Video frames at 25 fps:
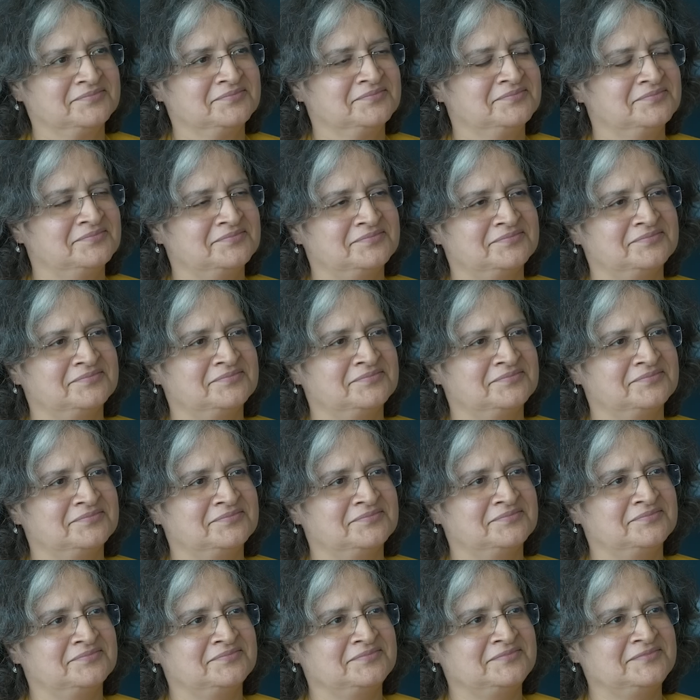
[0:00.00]
Mm. That,
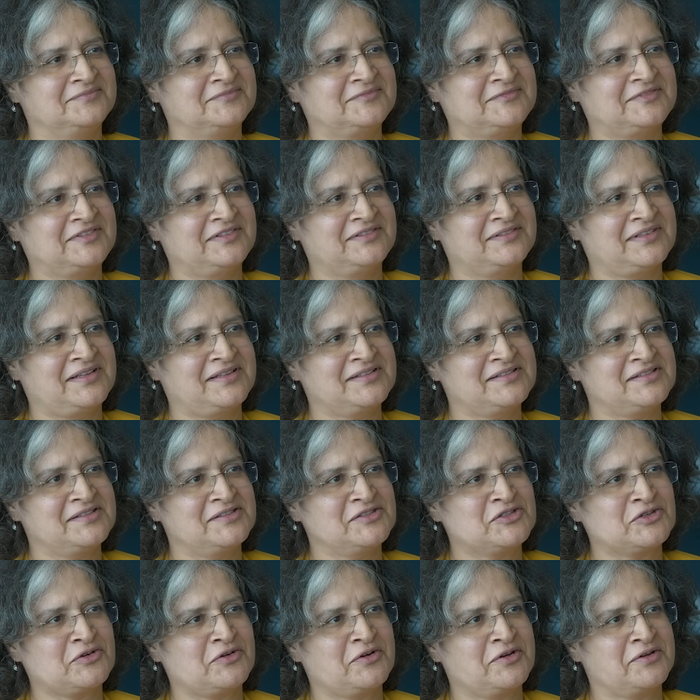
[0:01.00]
you know,
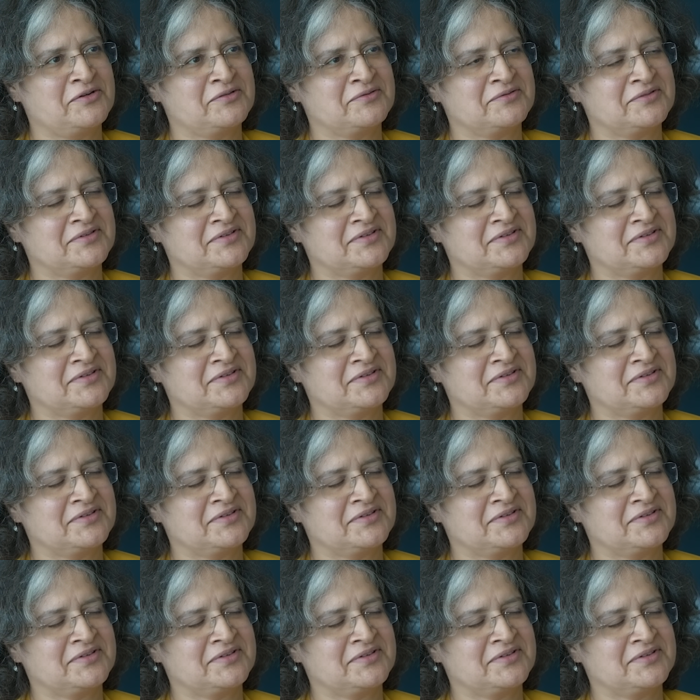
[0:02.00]
uh,